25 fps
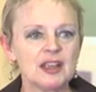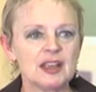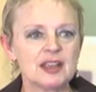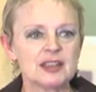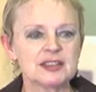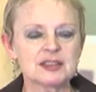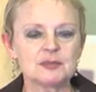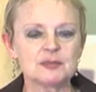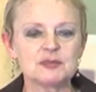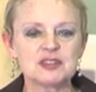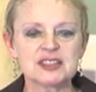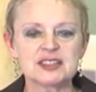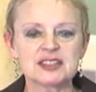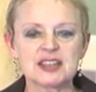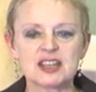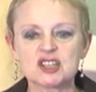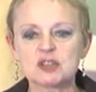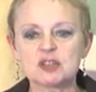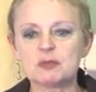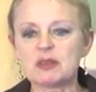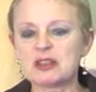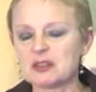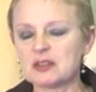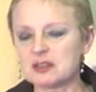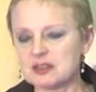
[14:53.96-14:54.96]
somebody said
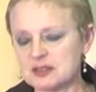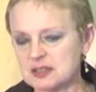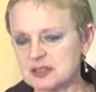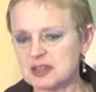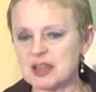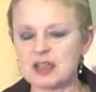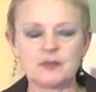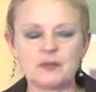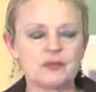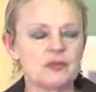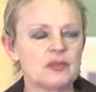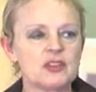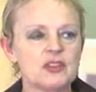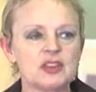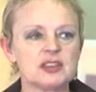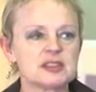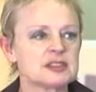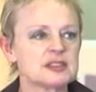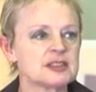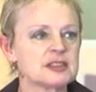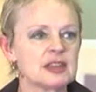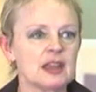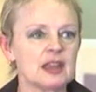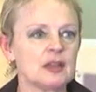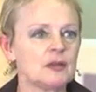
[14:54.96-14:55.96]
to me that
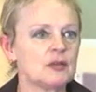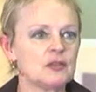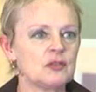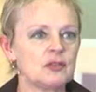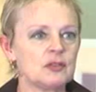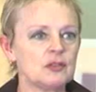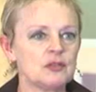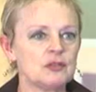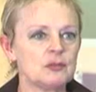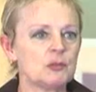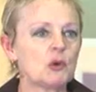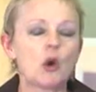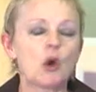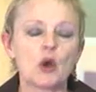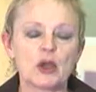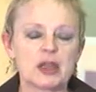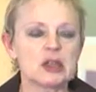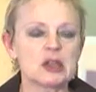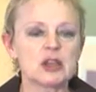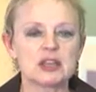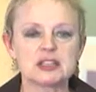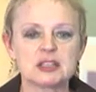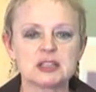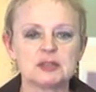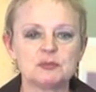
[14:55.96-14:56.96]
this boy
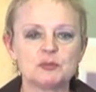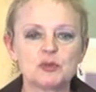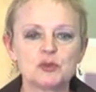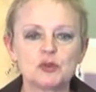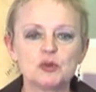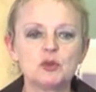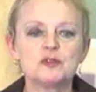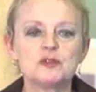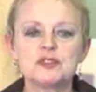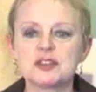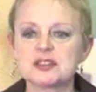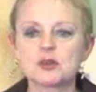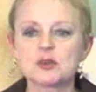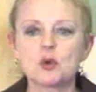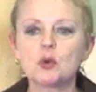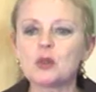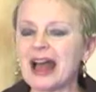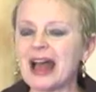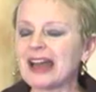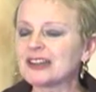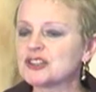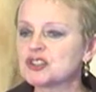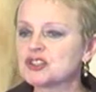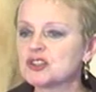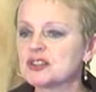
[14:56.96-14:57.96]
had improved his whole
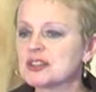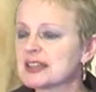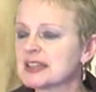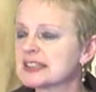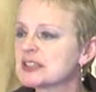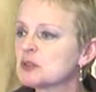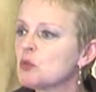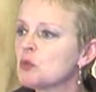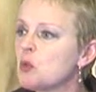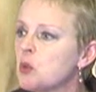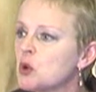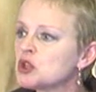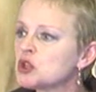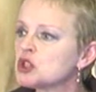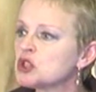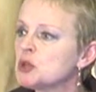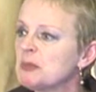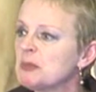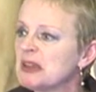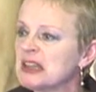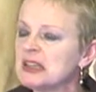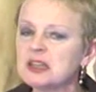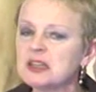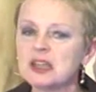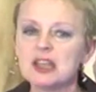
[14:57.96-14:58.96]
attitude, and I said, well, what do you
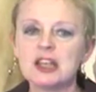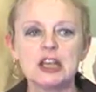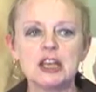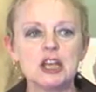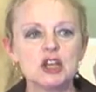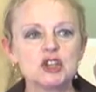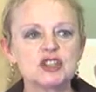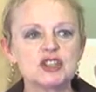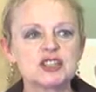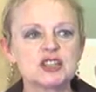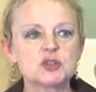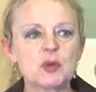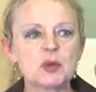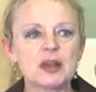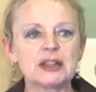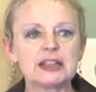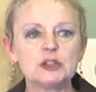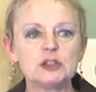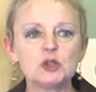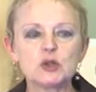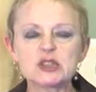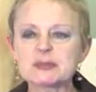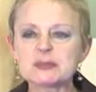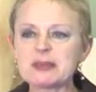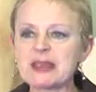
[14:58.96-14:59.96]
mean? She said, well, he
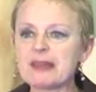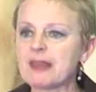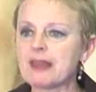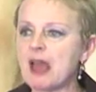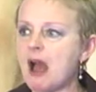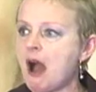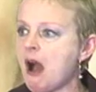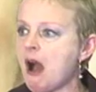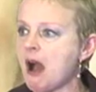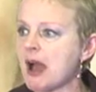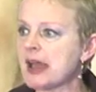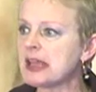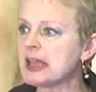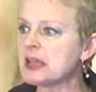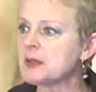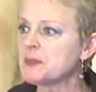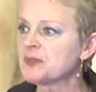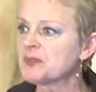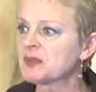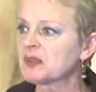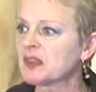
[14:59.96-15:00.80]
looks me in the eye,